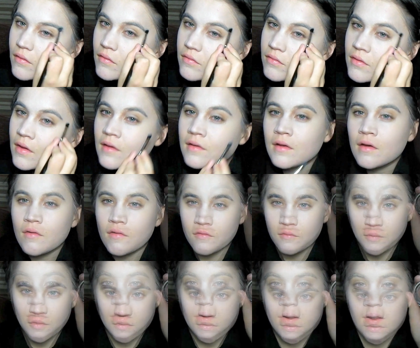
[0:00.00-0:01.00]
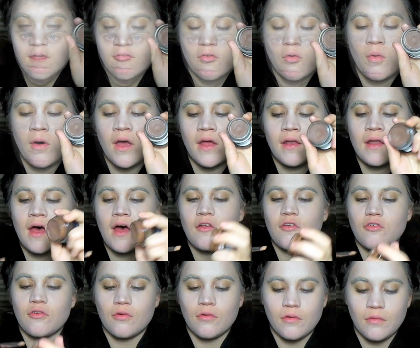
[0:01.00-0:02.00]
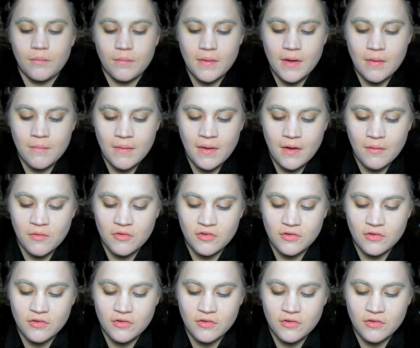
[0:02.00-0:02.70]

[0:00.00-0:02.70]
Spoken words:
stand out as much. I have Quite Natural by MAC,